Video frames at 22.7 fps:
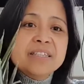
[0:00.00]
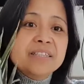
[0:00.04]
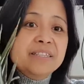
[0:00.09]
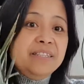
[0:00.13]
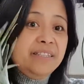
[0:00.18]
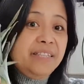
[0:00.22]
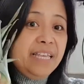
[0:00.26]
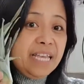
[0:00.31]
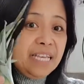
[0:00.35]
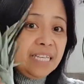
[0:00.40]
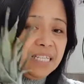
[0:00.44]

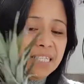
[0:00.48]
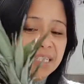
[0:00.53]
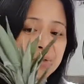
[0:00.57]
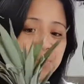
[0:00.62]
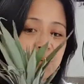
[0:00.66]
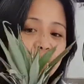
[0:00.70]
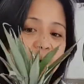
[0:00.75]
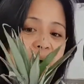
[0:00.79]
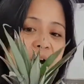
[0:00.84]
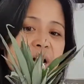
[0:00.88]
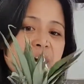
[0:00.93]
This
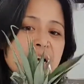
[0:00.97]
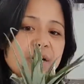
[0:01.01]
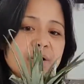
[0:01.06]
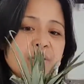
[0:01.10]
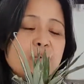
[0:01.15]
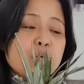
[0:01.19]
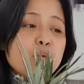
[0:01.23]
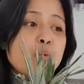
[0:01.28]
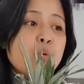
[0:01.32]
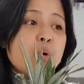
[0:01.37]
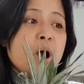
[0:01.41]
one,
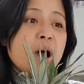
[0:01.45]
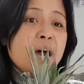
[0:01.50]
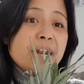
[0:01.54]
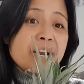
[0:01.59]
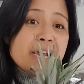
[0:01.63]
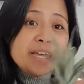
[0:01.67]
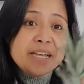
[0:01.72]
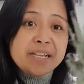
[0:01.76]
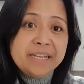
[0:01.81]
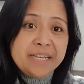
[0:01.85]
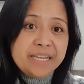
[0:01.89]
what
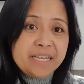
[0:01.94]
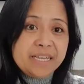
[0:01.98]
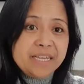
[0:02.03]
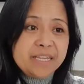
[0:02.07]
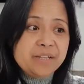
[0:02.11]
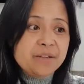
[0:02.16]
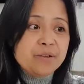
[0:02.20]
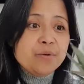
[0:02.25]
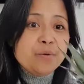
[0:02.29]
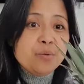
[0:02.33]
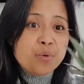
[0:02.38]
I
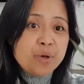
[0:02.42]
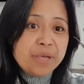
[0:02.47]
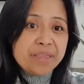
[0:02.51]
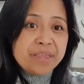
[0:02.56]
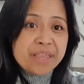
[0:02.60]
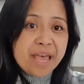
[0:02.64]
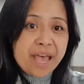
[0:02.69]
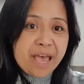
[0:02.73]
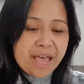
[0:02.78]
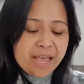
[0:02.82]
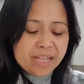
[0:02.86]
did with
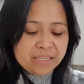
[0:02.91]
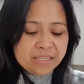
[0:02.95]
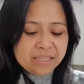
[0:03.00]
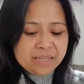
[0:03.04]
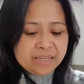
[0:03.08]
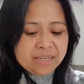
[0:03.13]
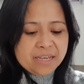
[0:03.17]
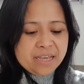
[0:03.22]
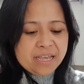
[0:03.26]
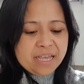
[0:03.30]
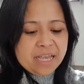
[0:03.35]
that
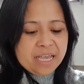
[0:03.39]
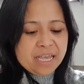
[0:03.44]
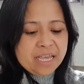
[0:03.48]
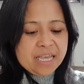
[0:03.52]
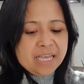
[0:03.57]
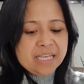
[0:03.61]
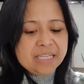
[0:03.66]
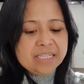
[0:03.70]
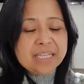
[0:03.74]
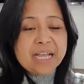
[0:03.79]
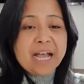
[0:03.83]

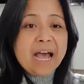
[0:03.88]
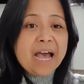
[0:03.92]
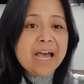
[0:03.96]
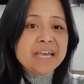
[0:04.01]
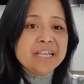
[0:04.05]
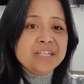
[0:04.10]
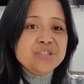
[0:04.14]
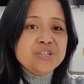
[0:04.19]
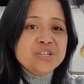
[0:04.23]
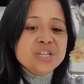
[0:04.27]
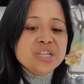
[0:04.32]
is
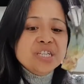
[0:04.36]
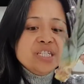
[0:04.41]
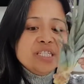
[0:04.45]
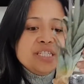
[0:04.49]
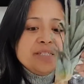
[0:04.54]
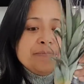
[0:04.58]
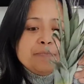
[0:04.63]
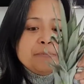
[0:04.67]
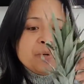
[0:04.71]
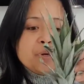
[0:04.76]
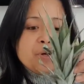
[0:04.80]
I
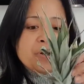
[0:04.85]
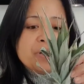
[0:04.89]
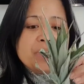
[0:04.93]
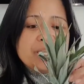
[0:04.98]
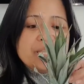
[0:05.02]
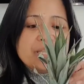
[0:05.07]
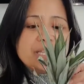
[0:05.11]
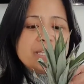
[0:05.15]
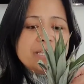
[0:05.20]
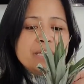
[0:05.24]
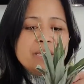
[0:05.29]
just put
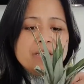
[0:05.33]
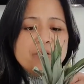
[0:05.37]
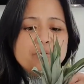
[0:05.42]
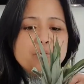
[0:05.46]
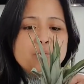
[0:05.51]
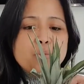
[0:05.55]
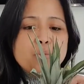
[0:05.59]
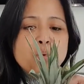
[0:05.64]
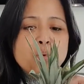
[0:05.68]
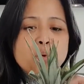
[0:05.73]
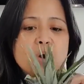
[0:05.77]
it
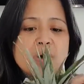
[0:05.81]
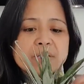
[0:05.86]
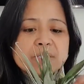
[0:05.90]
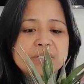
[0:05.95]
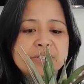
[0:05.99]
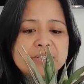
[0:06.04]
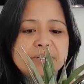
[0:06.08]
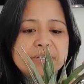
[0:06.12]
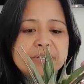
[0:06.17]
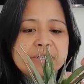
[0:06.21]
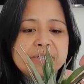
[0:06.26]
in
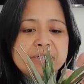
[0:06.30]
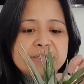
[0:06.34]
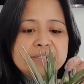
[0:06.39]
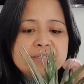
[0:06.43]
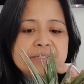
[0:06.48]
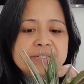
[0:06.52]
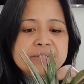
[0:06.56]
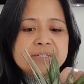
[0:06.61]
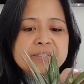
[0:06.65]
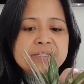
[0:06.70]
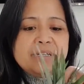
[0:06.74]
water.
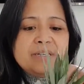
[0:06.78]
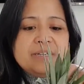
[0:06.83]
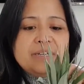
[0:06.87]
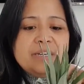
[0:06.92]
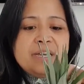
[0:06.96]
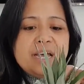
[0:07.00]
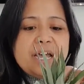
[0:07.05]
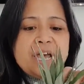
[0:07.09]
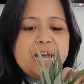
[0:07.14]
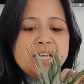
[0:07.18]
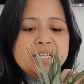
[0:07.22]

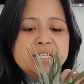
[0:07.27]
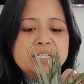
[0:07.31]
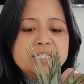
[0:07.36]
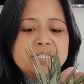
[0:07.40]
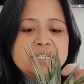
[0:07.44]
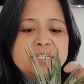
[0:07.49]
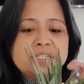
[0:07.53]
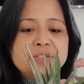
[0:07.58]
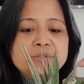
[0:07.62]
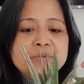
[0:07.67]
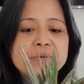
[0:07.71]
I
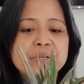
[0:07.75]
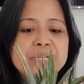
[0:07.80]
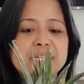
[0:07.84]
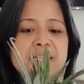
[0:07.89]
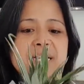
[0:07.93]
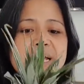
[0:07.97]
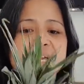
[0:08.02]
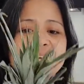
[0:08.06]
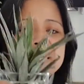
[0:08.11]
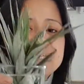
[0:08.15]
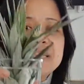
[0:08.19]
just do it
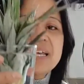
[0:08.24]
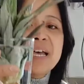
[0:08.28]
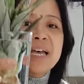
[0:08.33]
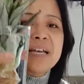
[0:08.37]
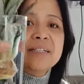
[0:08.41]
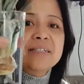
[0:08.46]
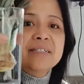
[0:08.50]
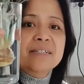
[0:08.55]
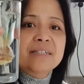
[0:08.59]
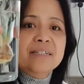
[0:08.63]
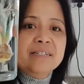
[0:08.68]
like
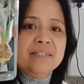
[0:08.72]
that.